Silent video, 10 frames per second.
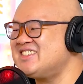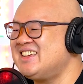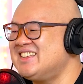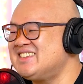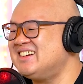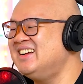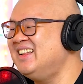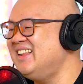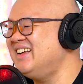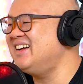Philip Zhang,
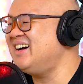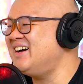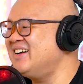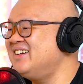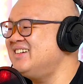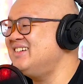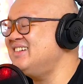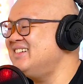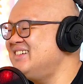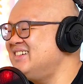aka Las Vegas
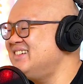Phil.